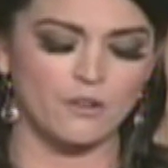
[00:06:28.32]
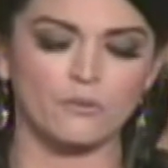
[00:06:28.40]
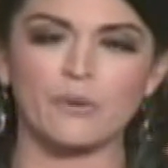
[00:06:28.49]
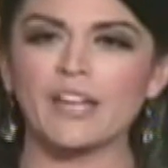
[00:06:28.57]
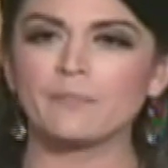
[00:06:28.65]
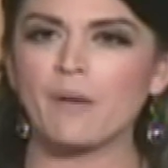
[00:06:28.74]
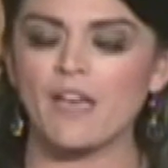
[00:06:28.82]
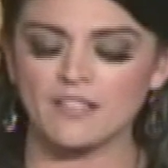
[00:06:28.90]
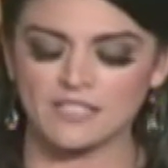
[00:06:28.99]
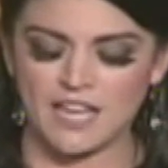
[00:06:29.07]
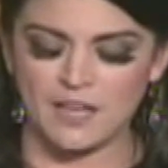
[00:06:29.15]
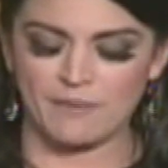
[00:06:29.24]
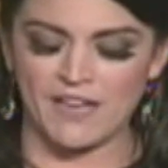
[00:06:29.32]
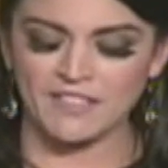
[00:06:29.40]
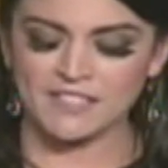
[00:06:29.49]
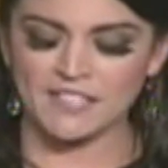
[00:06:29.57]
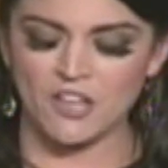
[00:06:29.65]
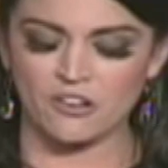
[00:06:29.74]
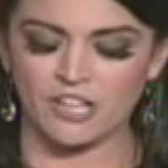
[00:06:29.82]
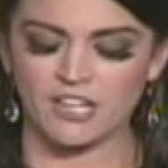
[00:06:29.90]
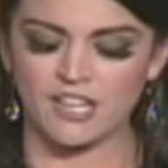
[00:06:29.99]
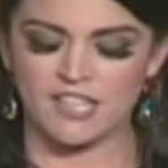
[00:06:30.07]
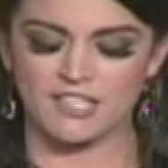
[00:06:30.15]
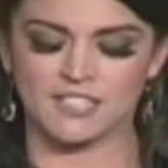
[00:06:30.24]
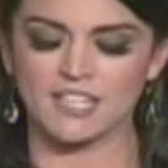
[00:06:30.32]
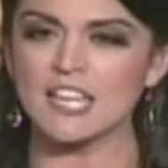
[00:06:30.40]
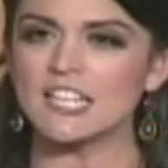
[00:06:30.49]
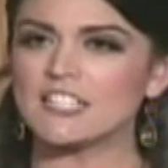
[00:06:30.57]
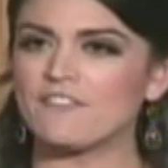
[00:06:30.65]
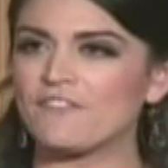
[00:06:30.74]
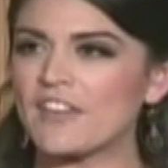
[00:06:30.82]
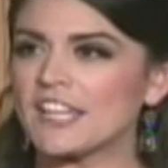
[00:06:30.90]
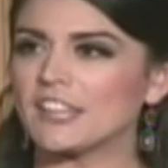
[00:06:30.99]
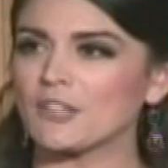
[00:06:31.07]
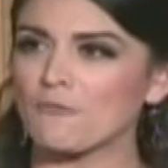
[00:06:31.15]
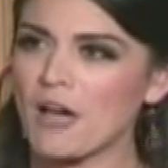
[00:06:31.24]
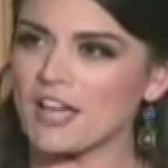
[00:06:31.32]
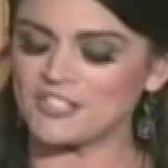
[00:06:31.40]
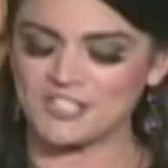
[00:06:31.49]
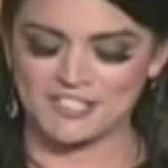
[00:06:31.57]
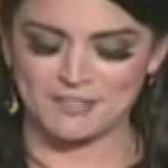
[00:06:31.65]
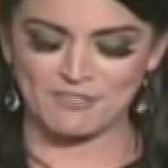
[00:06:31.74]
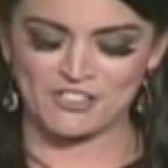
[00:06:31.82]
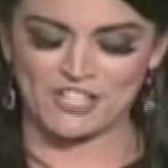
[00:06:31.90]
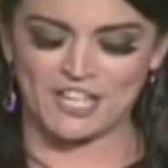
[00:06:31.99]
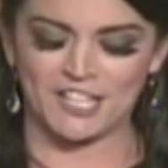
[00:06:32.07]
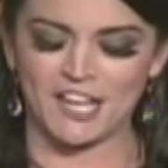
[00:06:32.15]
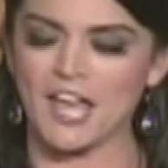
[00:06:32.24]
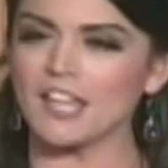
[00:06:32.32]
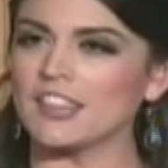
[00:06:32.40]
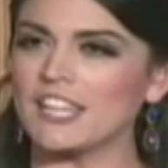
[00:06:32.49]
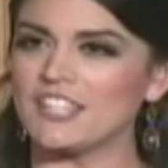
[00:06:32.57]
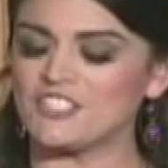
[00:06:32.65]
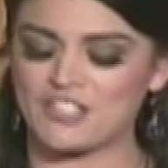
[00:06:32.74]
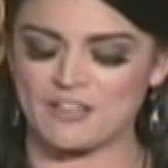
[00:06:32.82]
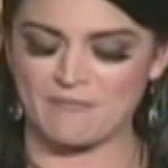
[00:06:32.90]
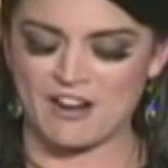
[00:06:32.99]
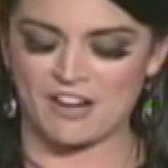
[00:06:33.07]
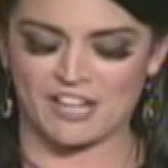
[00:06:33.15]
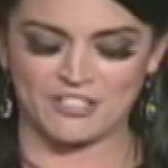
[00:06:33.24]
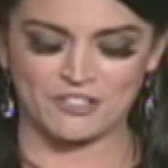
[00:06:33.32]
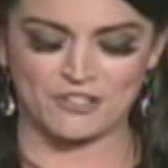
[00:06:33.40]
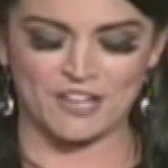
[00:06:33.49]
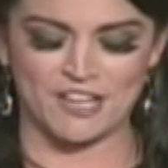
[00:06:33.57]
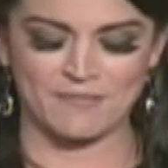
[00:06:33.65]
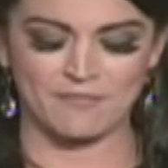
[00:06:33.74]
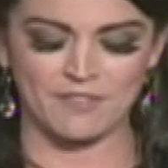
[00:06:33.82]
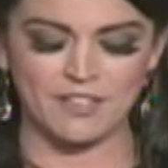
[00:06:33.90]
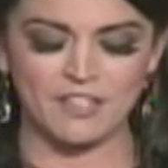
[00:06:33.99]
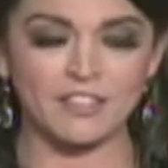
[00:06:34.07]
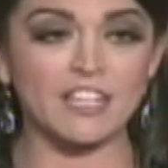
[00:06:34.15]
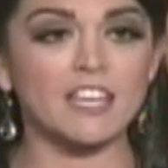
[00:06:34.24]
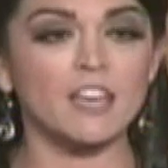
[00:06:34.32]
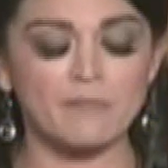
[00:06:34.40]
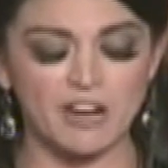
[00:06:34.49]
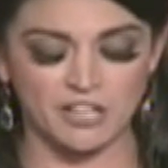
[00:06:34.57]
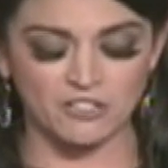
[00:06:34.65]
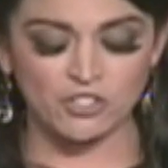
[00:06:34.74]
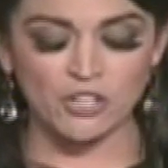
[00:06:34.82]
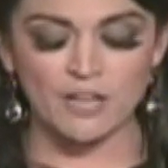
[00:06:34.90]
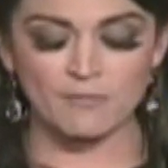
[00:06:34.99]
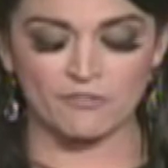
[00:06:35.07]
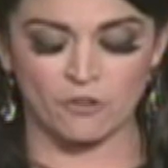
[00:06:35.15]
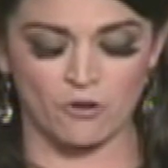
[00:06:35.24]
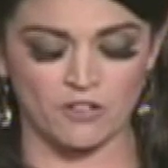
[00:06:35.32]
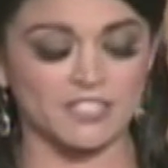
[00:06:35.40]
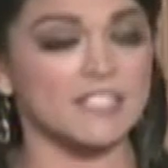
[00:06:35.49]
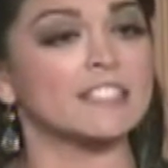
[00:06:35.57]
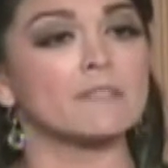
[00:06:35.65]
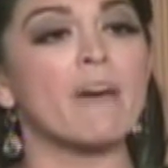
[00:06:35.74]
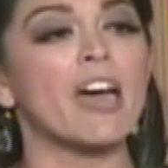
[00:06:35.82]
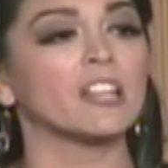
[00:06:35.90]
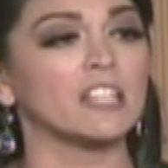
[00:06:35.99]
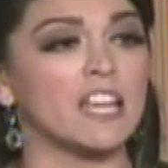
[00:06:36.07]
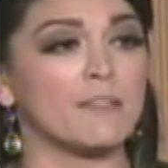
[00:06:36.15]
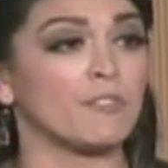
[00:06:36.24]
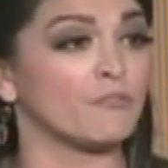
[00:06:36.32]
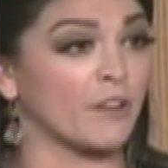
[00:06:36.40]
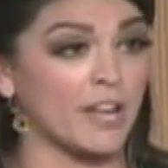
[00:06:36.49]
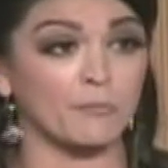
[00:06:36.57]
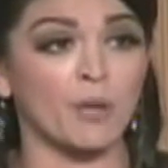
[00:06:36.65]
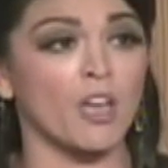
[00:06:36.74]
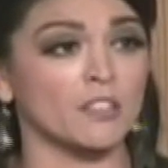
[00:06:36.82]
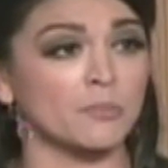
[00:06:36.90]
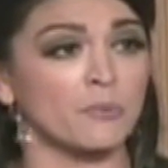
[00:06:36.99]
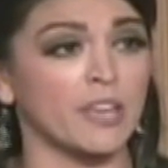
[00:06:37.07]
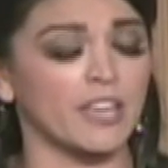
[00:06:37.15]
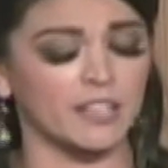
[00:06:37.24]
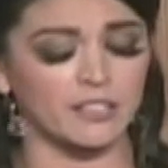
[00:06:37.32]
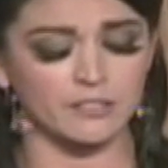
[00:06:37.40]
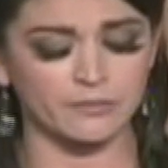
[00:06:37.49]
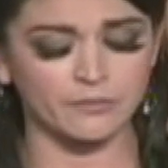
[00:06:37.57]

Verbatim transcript: Rand Paul's campaign slogan is Defeat the Washington Machine, Unleash the American Dream. The American Dream, of course, is the model name of Rand Paul's wig.